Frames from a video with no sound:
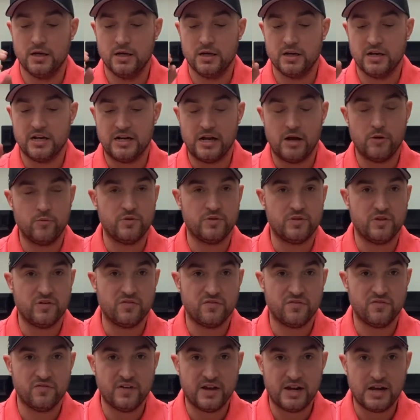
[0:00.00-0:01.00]
With the
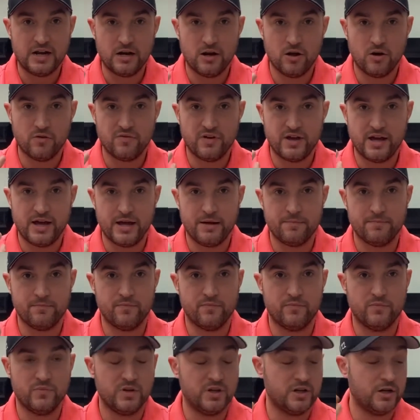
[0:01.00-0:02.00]
feel of it,
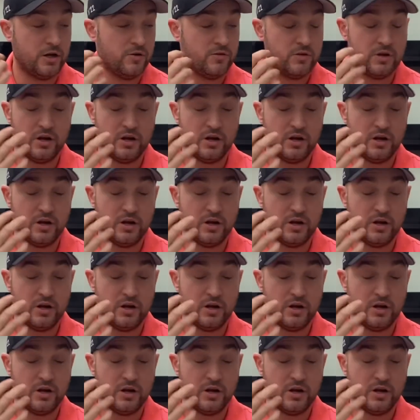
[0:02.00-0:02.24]
the